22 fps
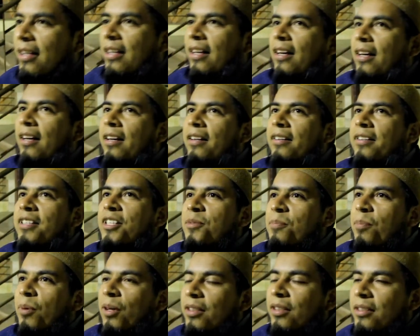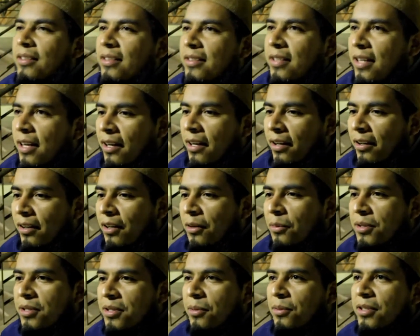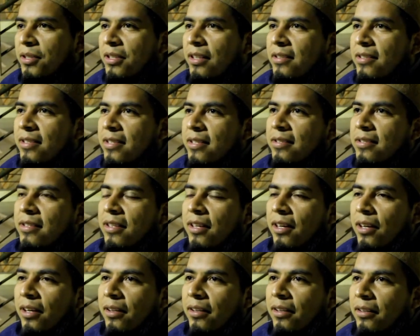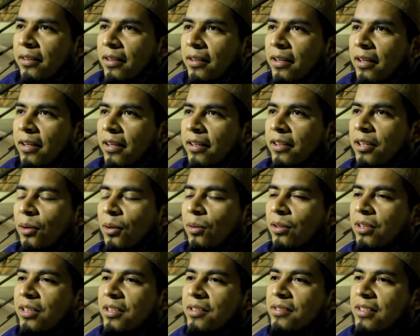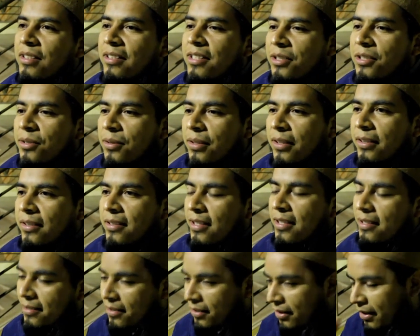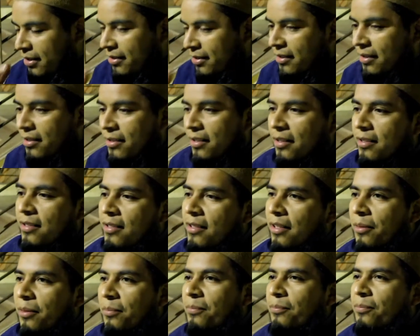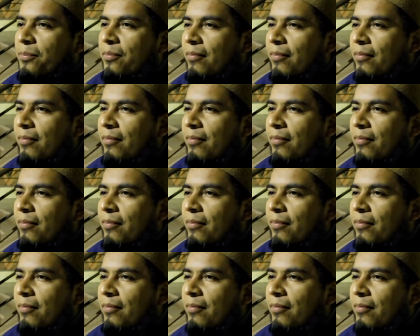And this part, Allah Azza wa Jal says the only religion in his eyes is the Islam.